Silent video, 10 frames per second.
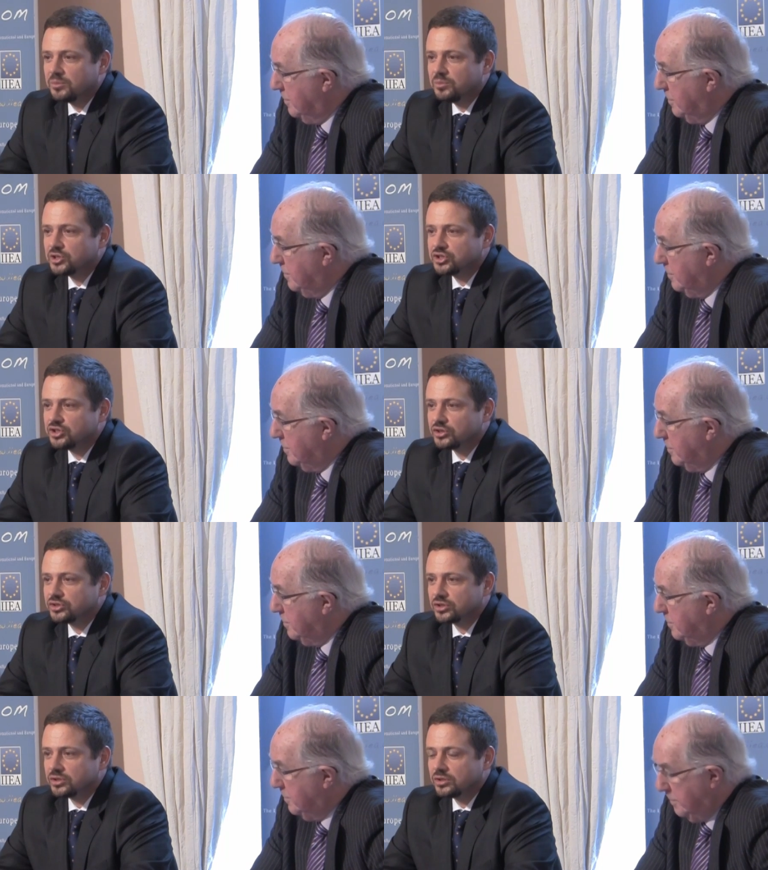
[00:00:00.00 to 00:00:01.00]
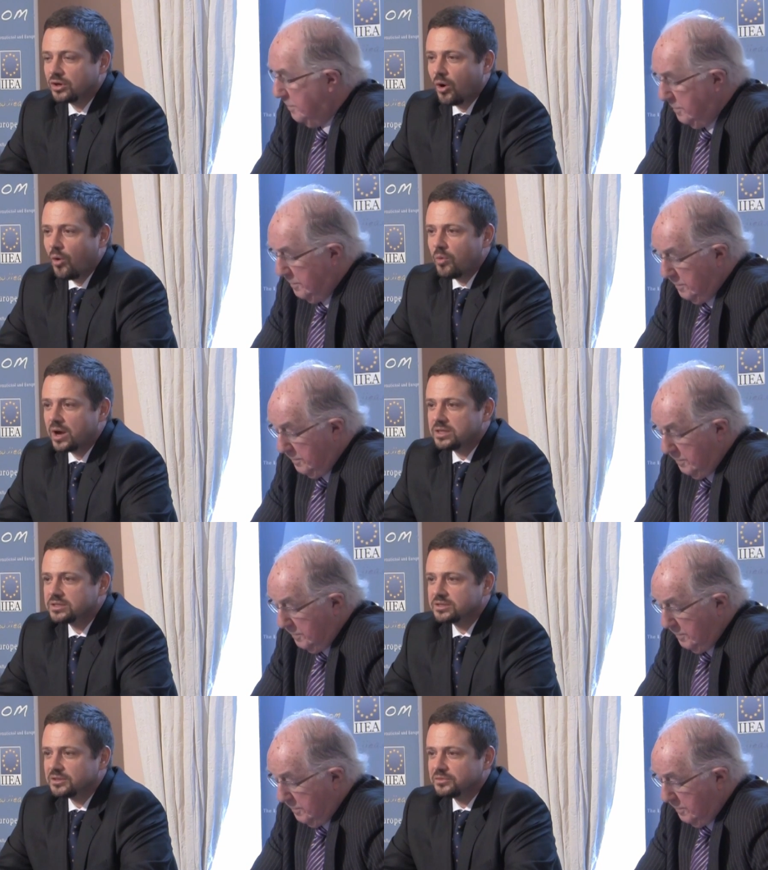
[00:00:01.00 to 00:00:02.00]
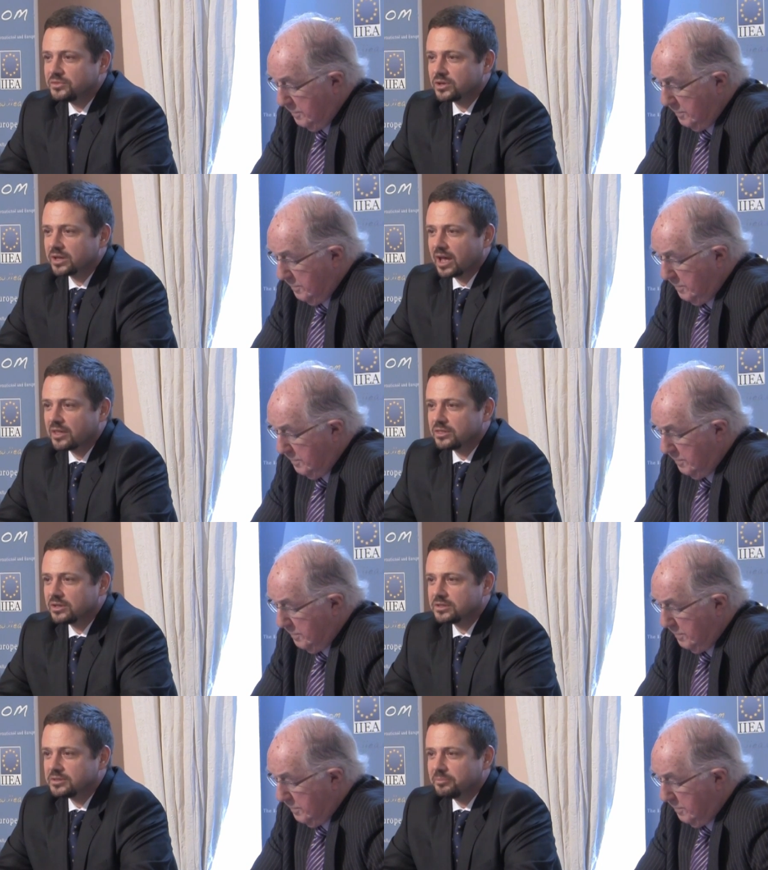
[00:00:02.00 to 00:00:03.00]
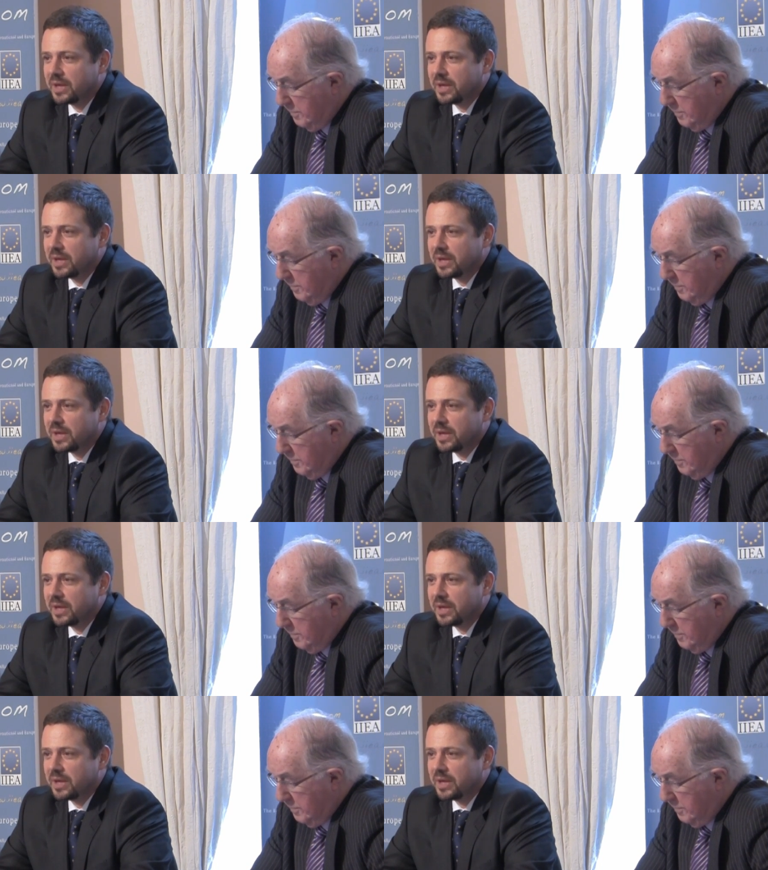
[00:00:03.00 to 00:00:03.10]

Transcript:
Speaker 1: which not always for a Catholic is a